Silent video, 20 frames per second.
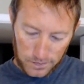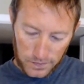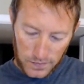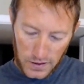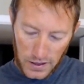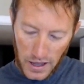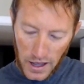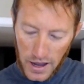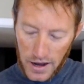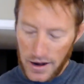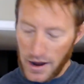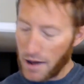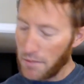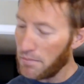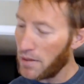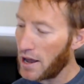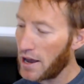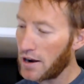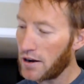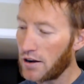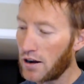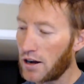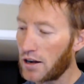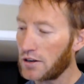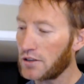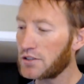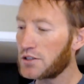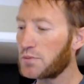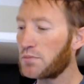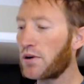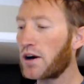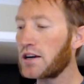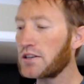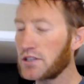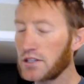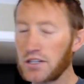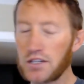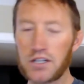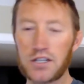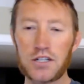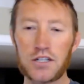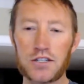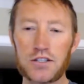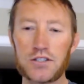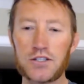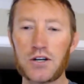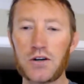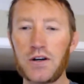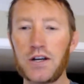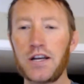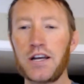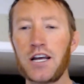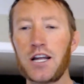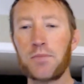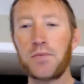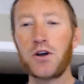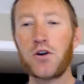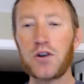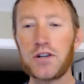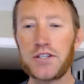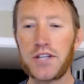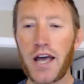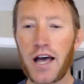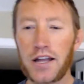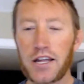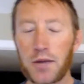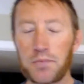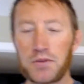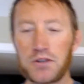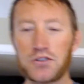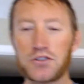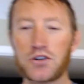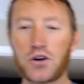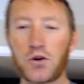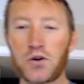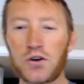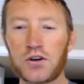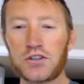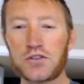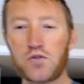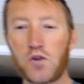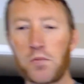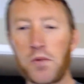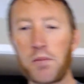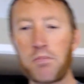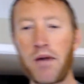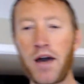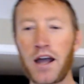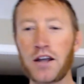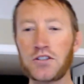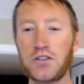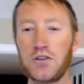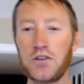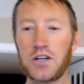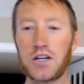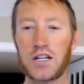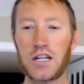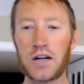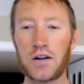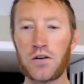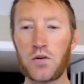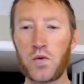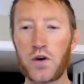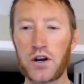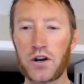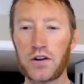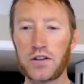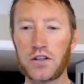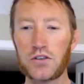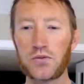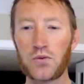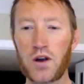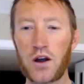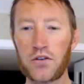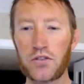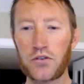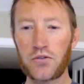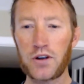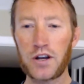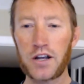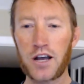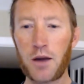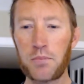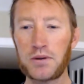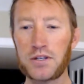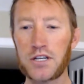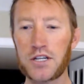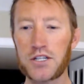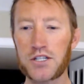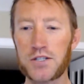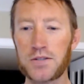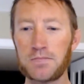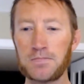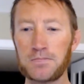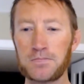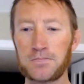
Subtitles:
Yeah, not bad at all. Surprisingly good. So let me go and tally up these scores, and we'll be back to declare a winner in this round three competition.